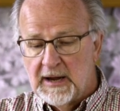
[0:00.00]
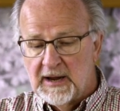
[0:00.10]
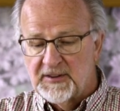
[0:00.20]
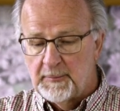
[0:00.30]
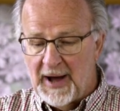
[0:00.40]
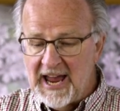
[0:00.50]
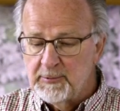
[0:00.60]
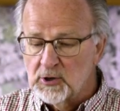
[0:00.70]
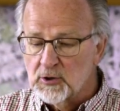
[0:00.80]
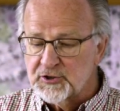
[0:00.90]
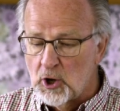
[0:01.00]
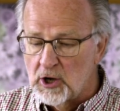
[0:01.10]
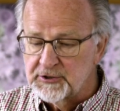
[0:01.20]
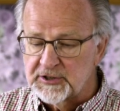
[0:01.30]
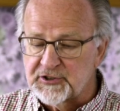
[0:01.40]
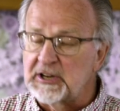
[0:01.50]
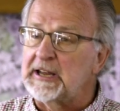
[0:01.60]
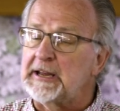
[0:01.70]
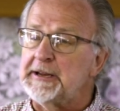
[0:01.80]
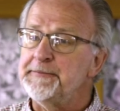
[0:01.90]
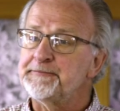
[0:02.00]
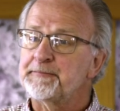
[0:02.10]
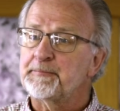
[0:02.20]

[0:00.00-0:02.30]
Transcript: And the Bible goes on to say,